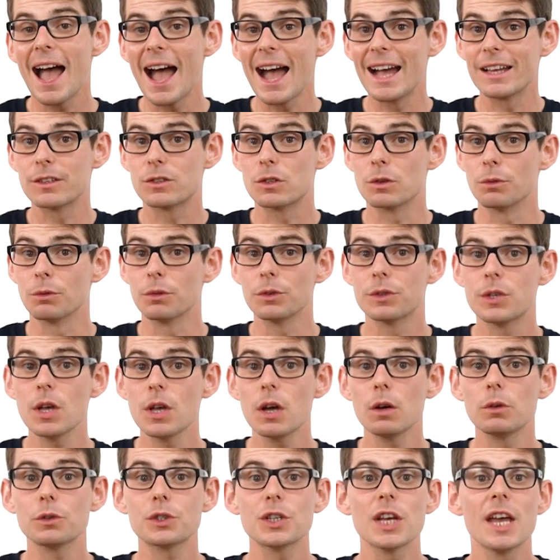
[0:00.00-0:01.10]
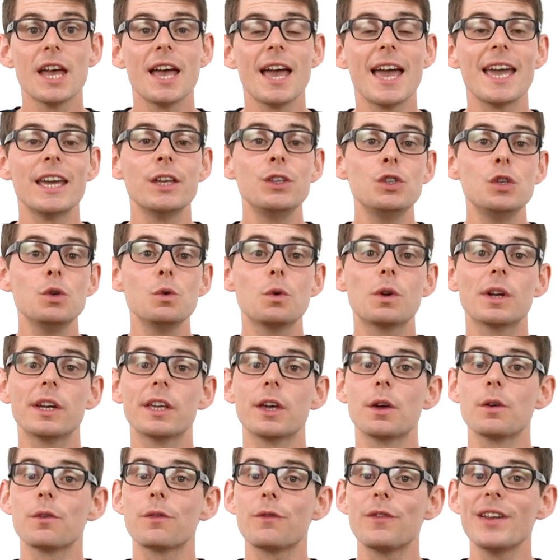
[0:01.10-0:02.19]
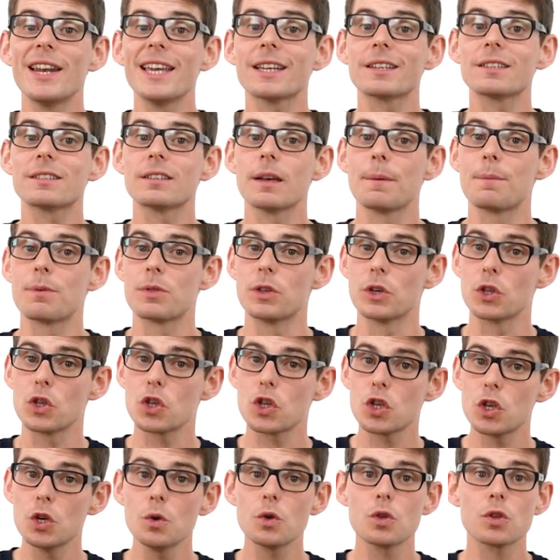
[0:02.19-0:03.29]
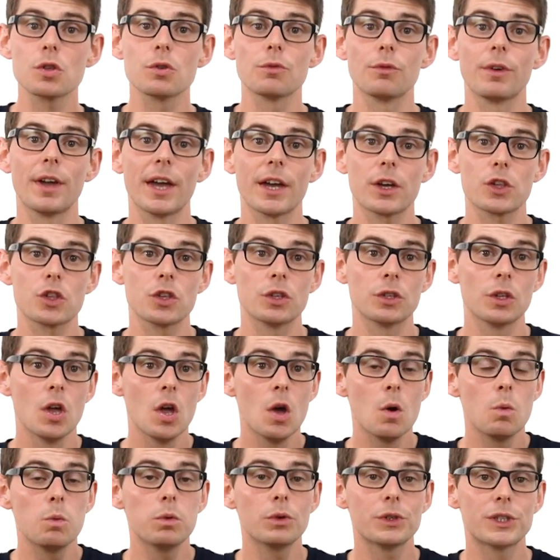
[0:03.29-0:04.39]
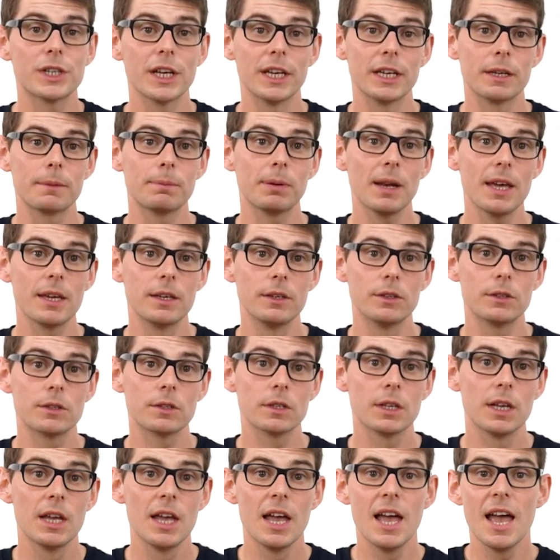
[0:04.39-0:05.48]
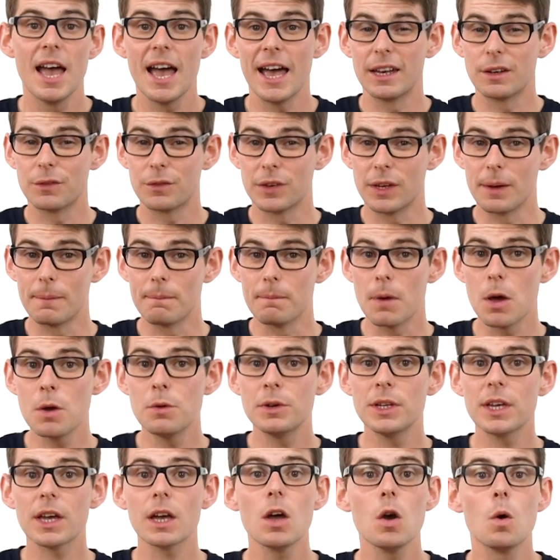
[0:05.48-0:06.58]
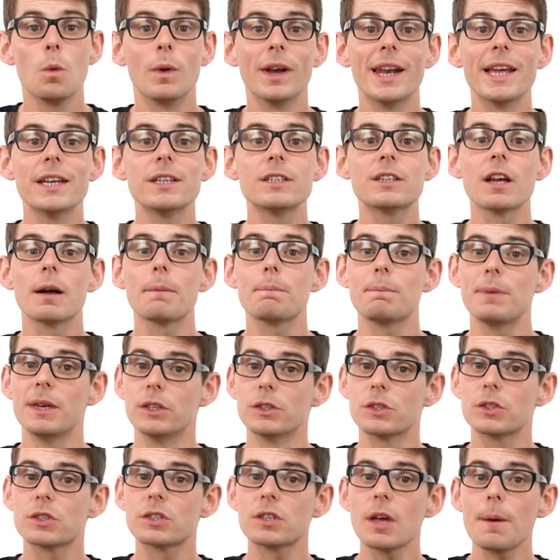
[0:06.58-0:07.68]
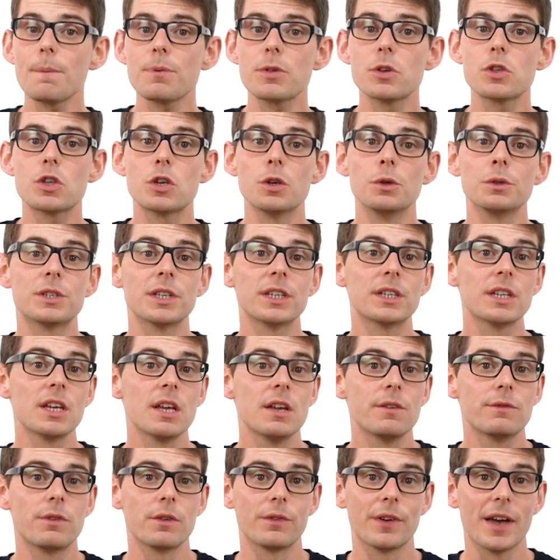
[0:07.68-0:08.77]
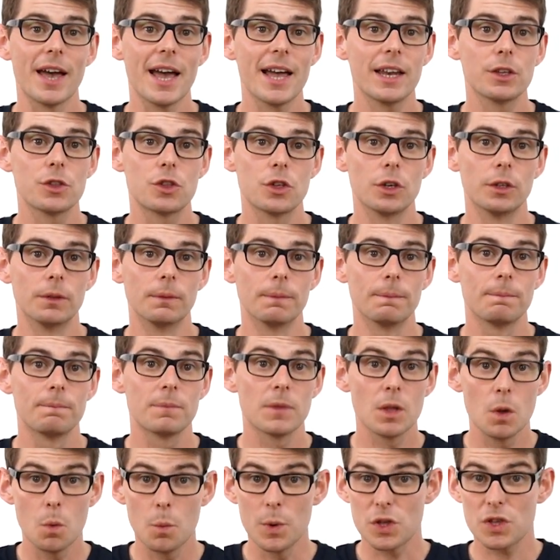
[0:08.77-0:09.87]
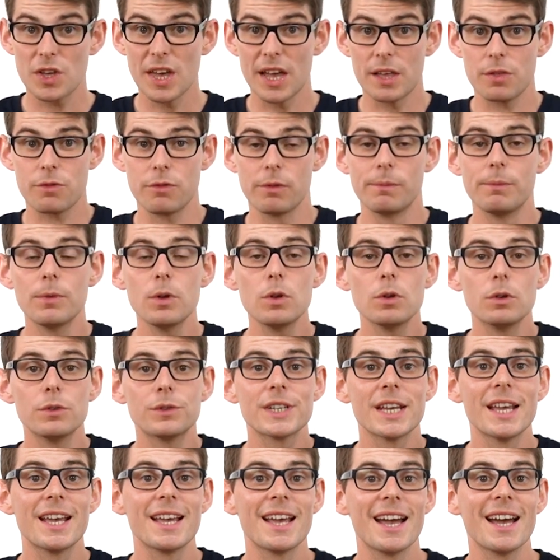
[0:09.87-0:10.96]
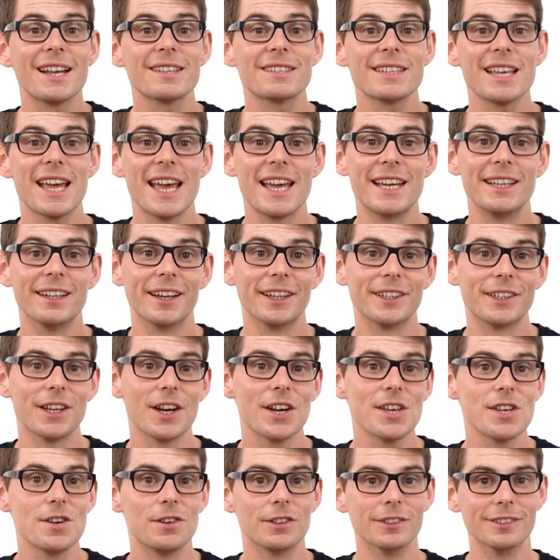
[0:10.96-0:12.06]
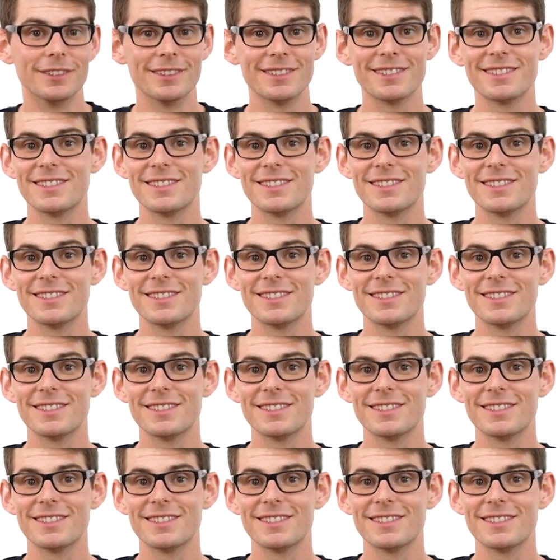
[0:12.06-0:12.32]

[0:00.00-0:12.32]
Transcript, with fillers: As a result, a nucleophilic substitution reaction will take place, and the ammonia will end up being substituted for the halogen, which gets removed as a halide ion.